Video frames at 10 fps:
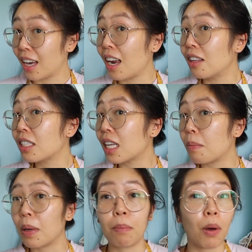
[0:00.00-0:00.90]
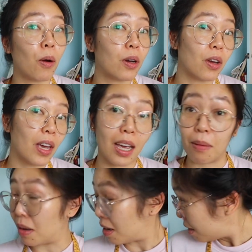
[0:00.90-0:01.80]
Kind of looks like a big bow in your
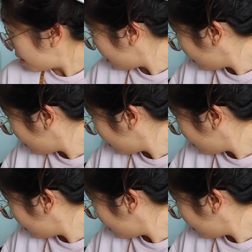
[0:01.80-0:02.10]
hair, but